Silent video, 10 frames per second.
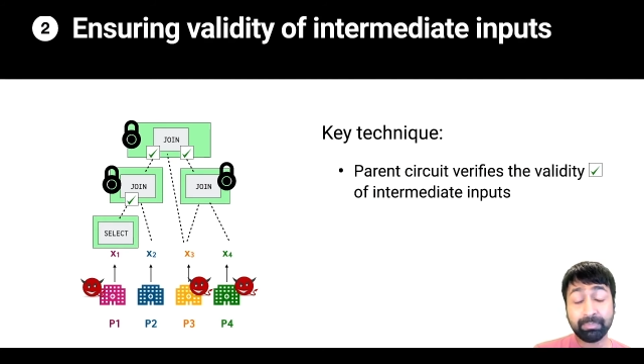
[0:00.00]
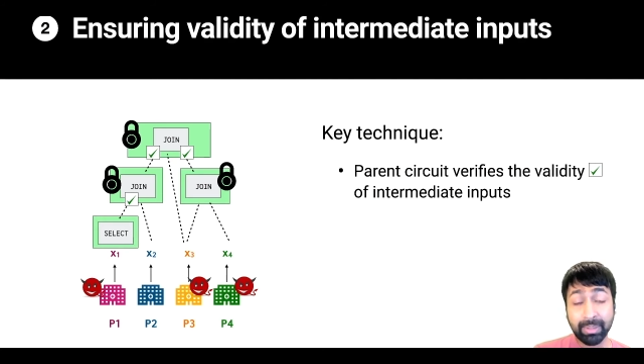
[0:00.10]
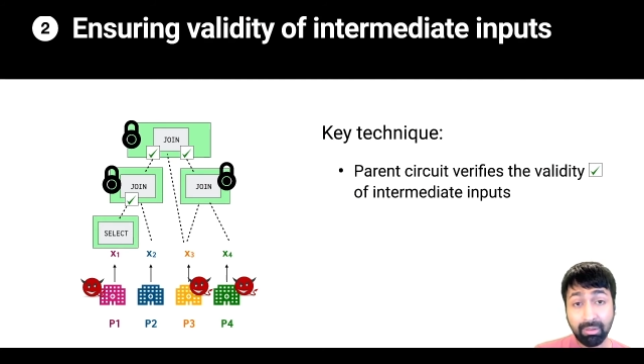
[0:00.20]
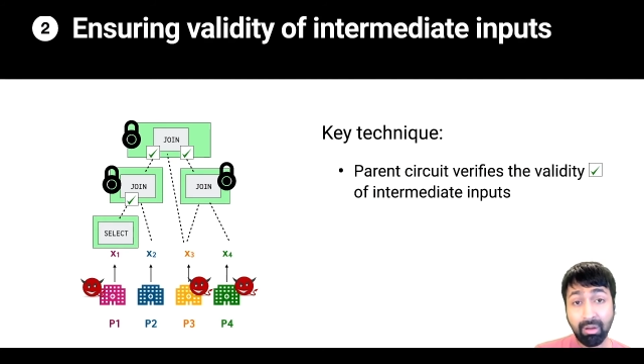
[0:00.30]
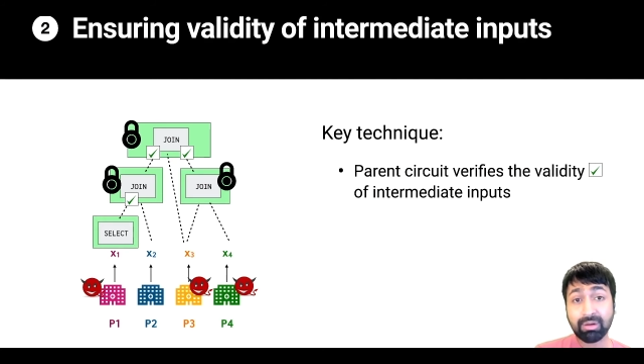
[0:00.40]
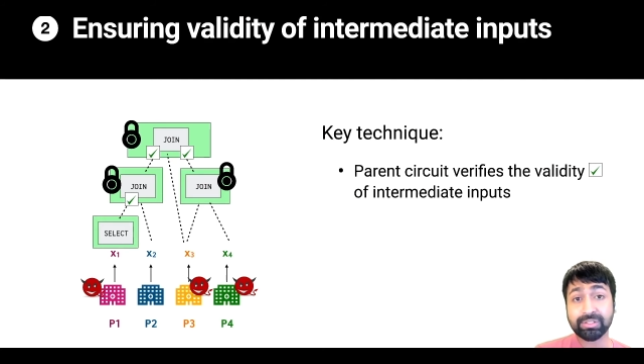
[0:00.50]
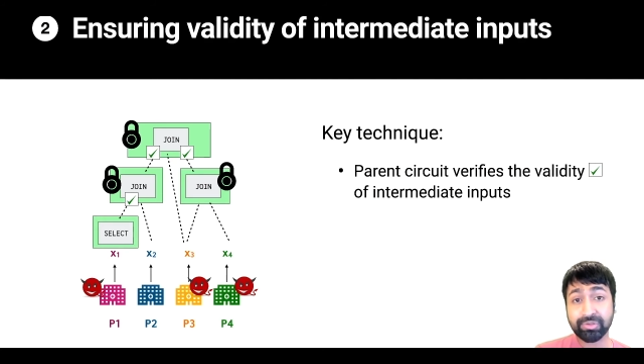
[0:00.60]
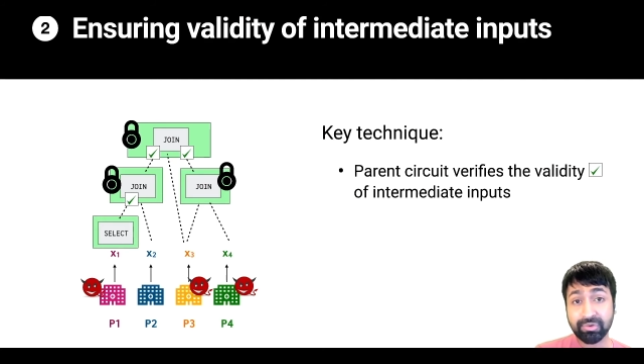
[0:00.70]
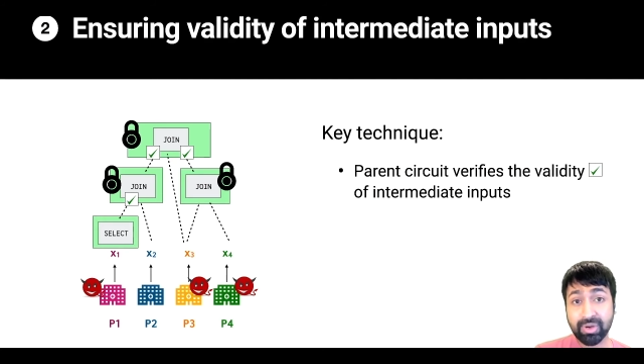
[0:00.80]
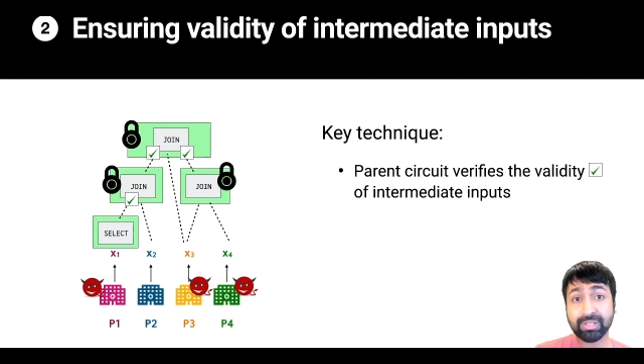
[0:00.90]
belong to
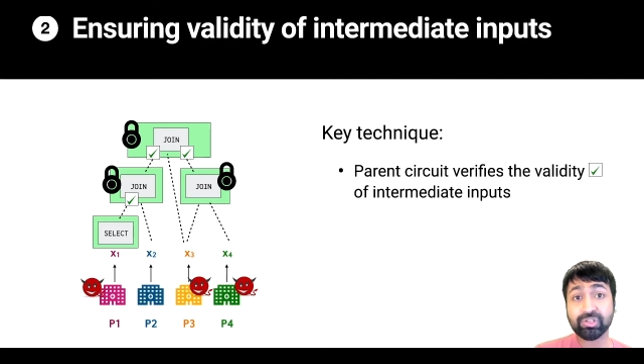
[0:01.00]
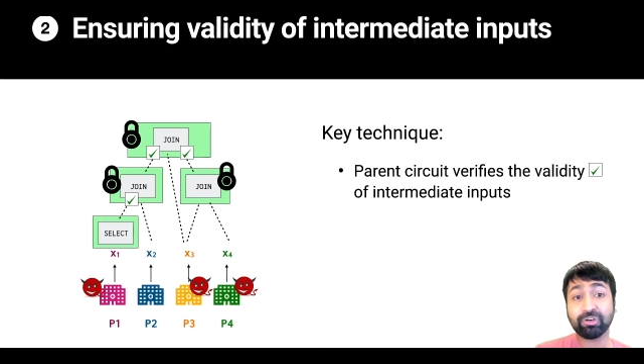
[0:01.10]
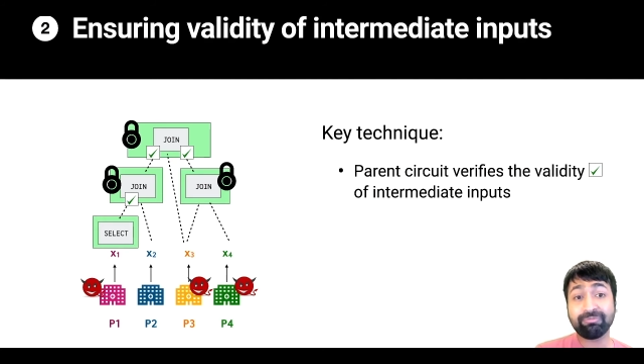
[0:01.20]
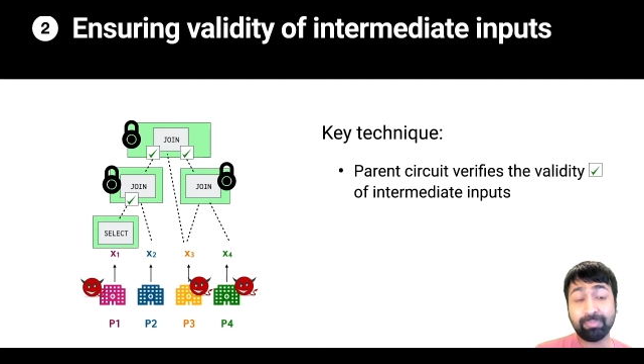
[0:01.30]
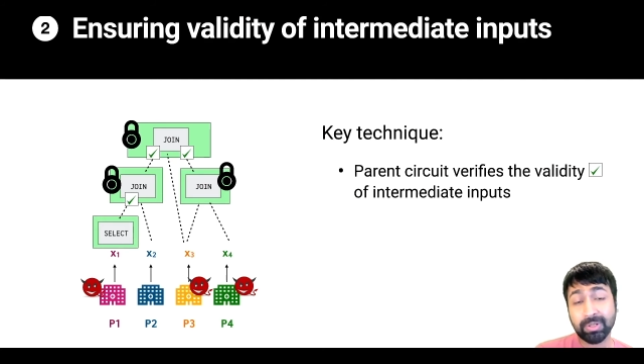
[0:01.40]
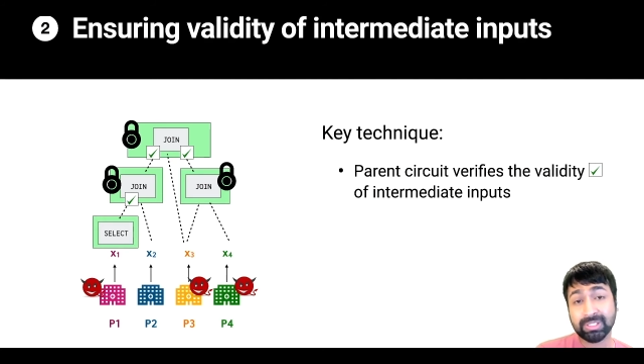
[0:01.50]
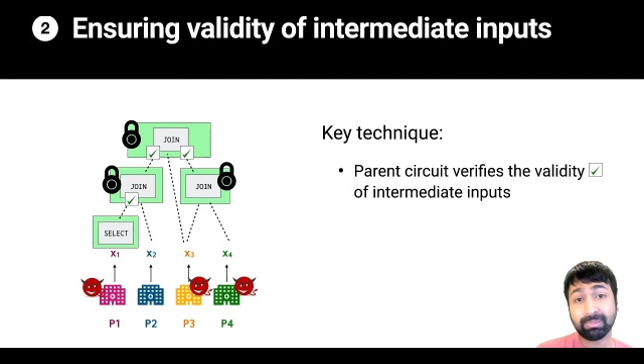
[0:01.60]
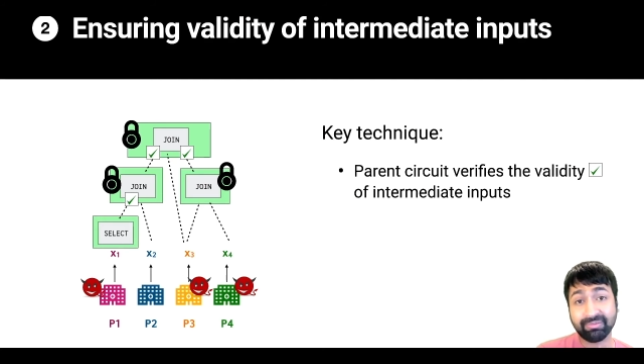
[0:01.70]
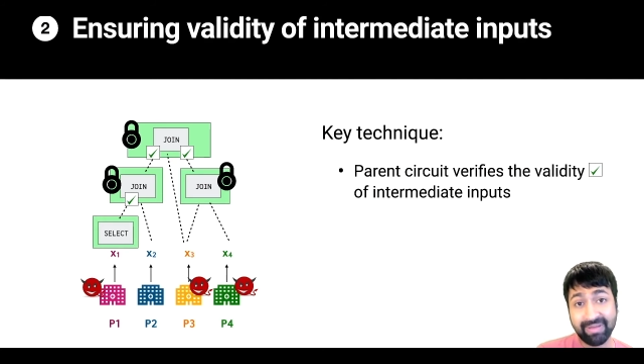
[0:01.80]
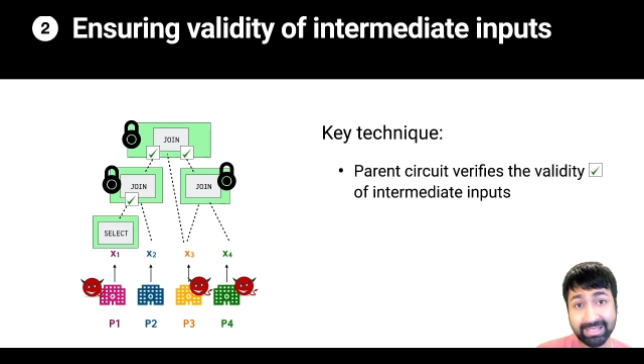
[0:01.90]
the range of
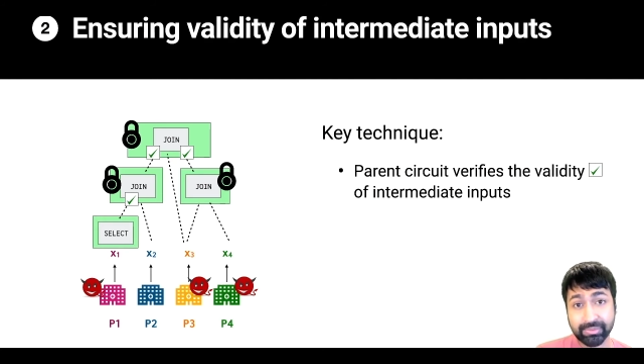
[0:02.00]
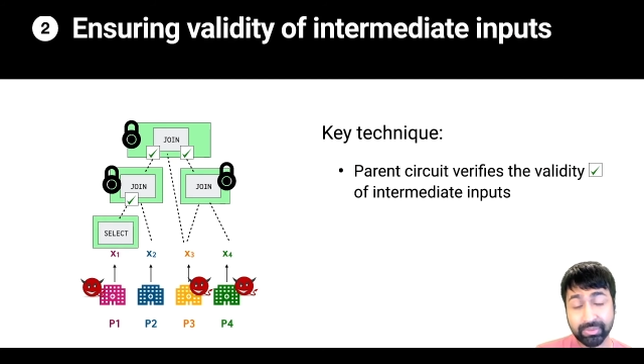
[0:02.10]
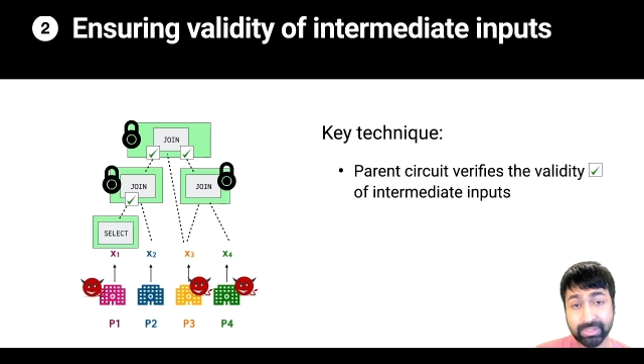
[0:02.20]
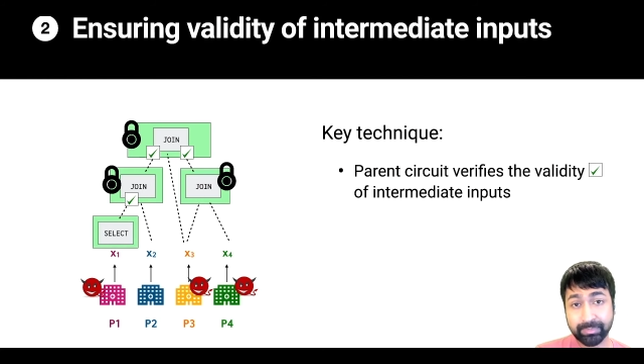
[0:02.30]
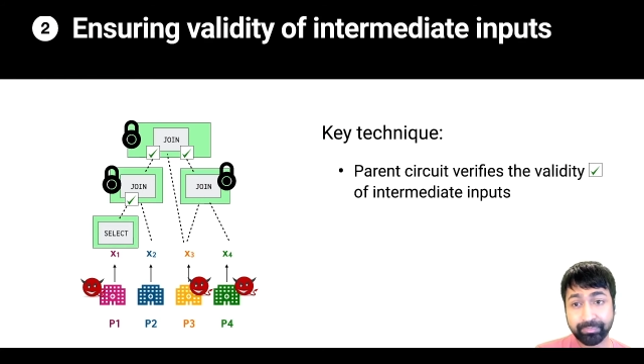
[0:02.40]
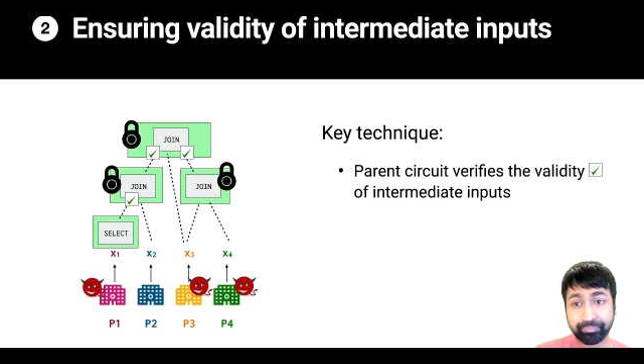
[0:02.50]
possible values.